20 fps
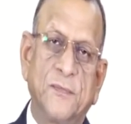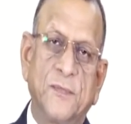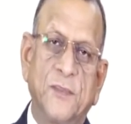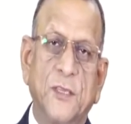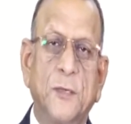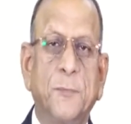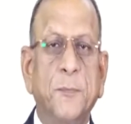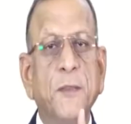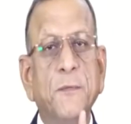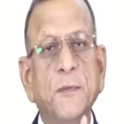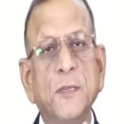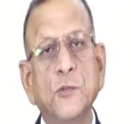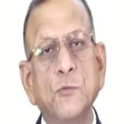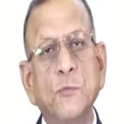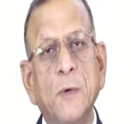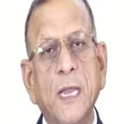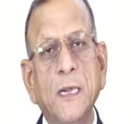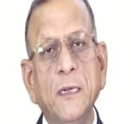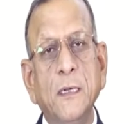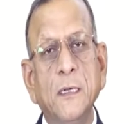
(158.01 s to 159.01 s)
The previous
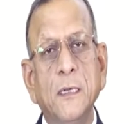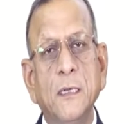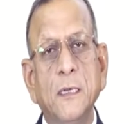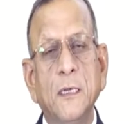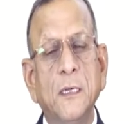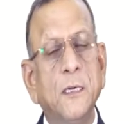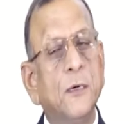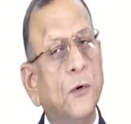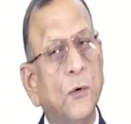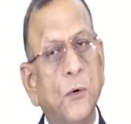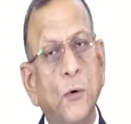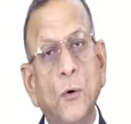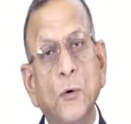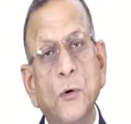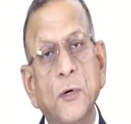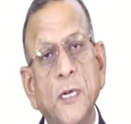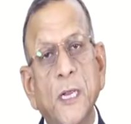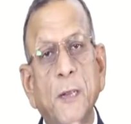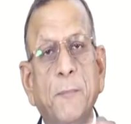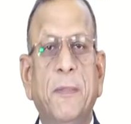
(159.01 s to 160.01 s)
one,
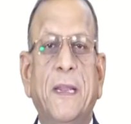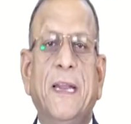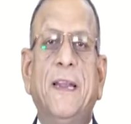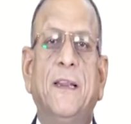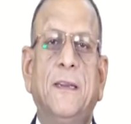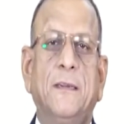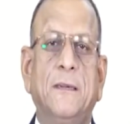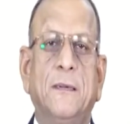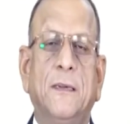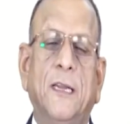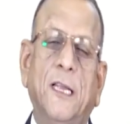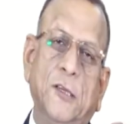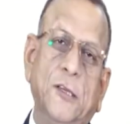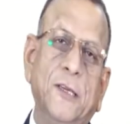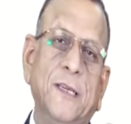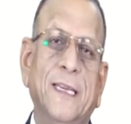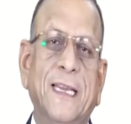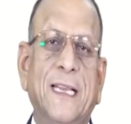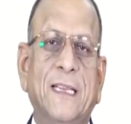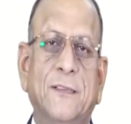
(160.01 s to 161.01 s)
only billing,
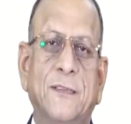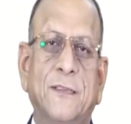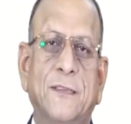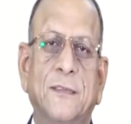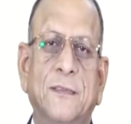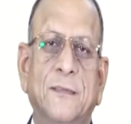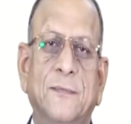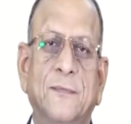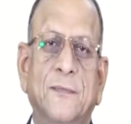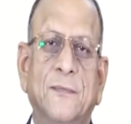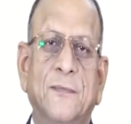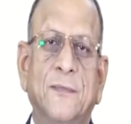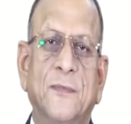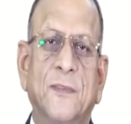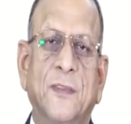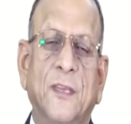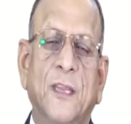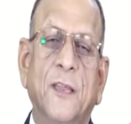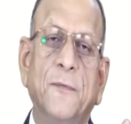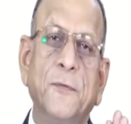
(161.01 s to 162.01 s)
nothing else.
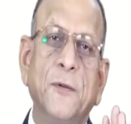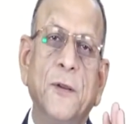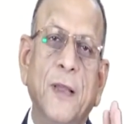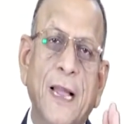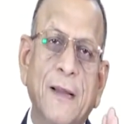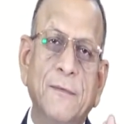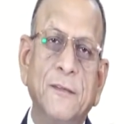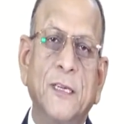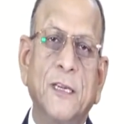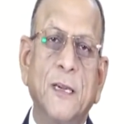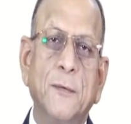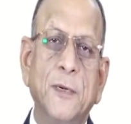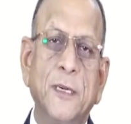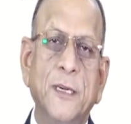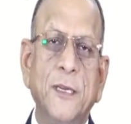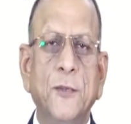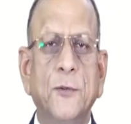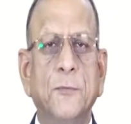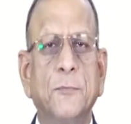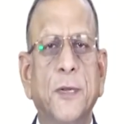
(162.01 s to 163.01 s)
If you have the
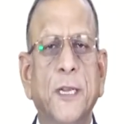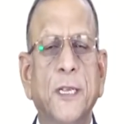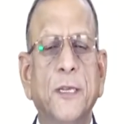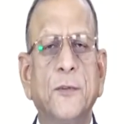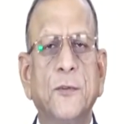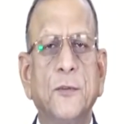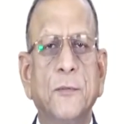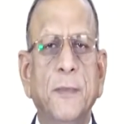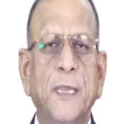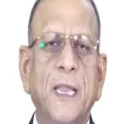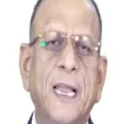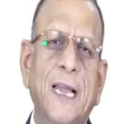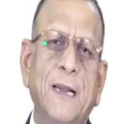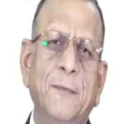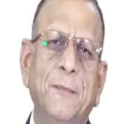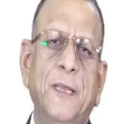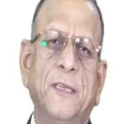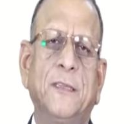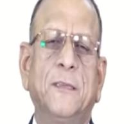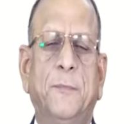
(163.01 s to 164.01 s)
commodity, you bring it to me, I'll
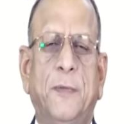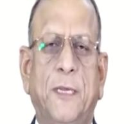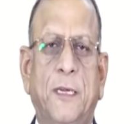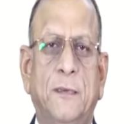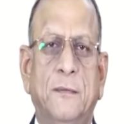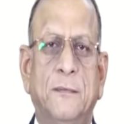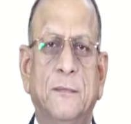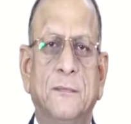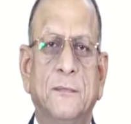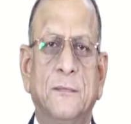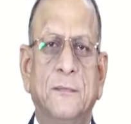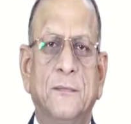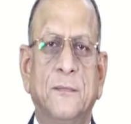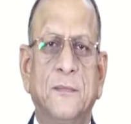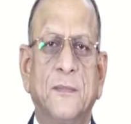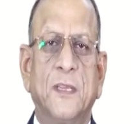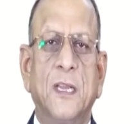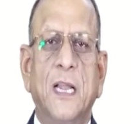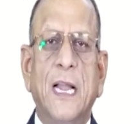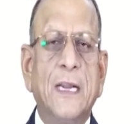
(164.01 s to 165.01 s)
make the bill.
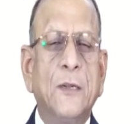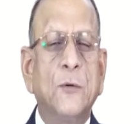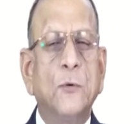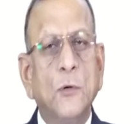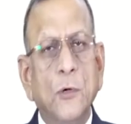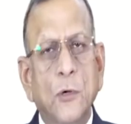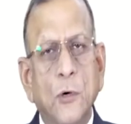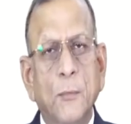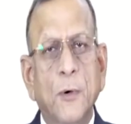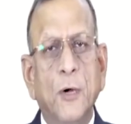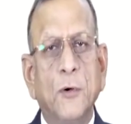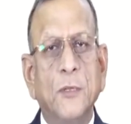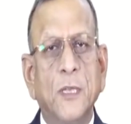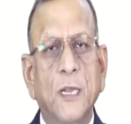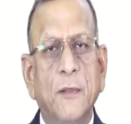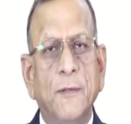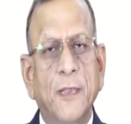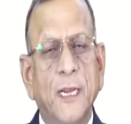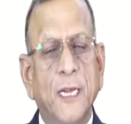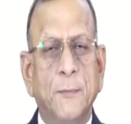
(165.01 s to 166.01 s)
I don't know about the
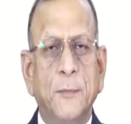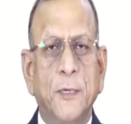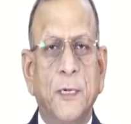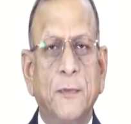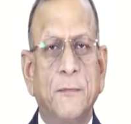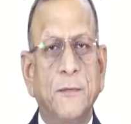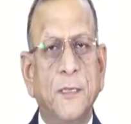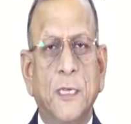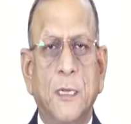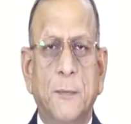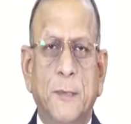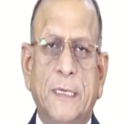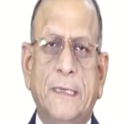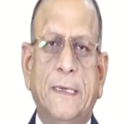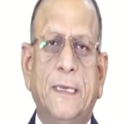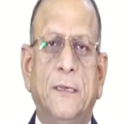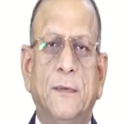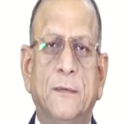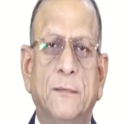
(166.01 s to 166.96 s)
availability of the commodity.